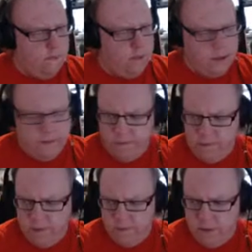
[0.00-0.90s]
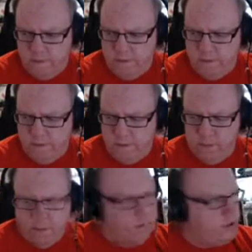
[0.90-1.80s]
47, 48, 49, 50,
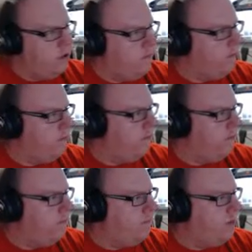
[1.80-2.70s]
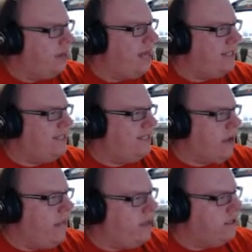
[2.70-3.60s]
51, 52, 53, 54. Ah,
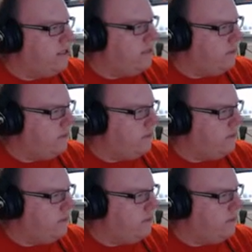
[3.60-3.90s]
damn it!